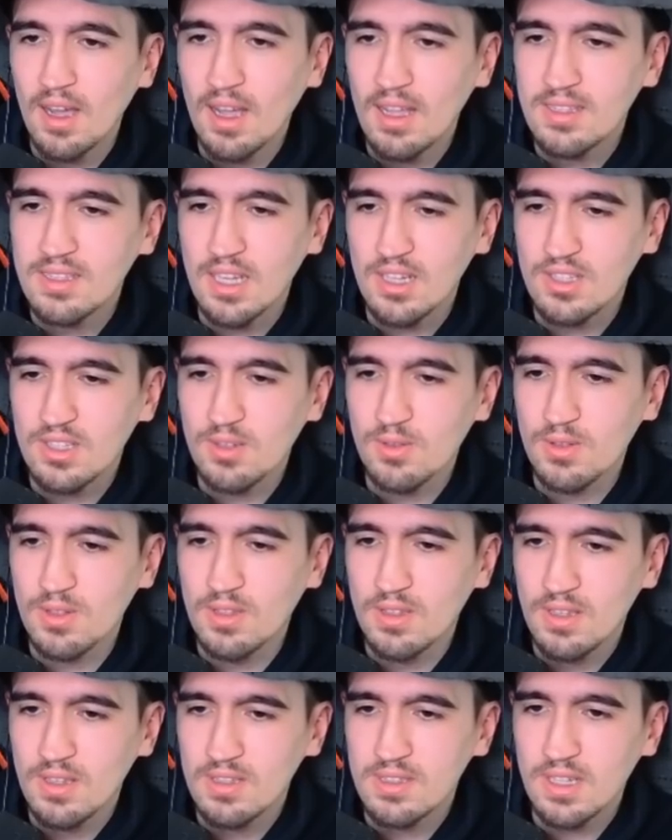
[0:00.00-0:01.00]
It's actually good.
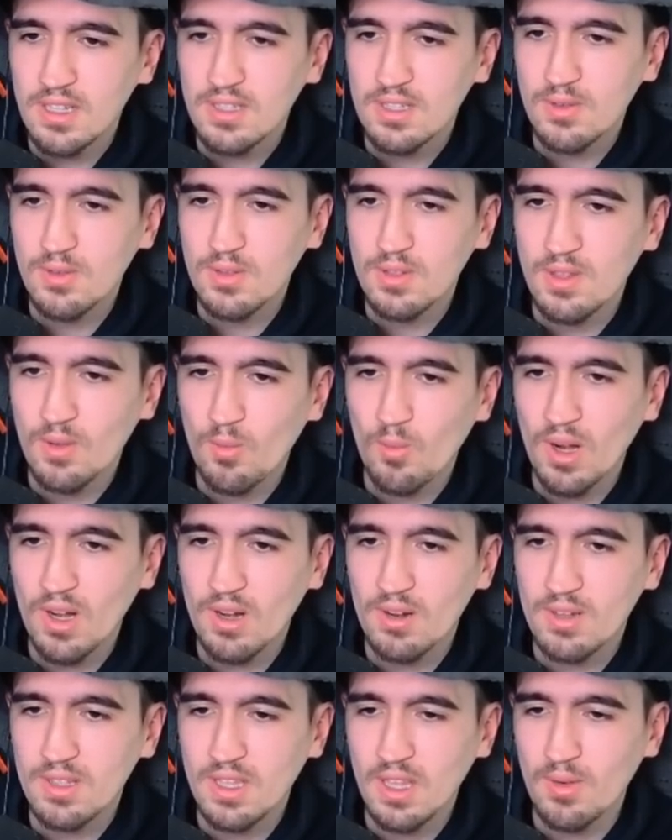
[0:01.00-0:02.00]
It's actually good.
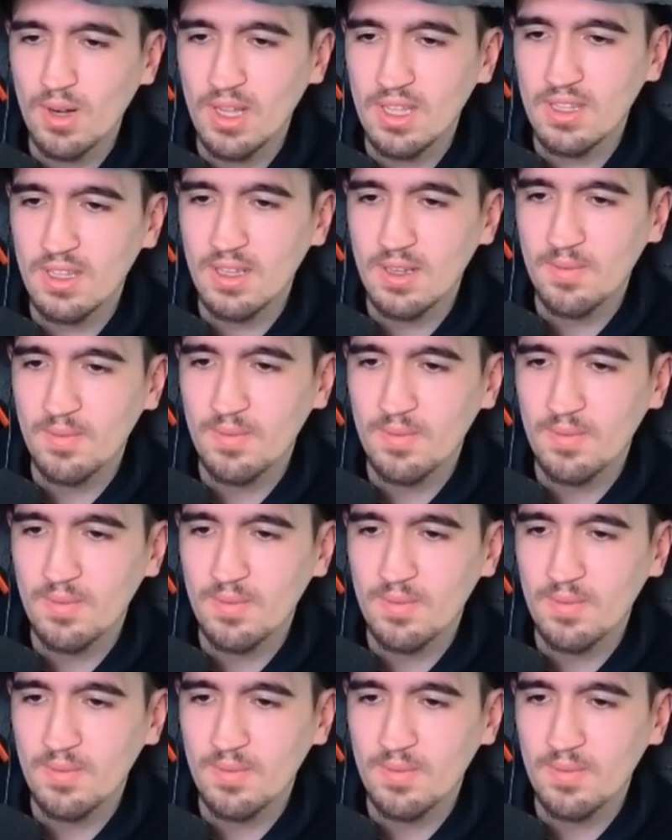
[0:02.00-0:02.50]
100k right there.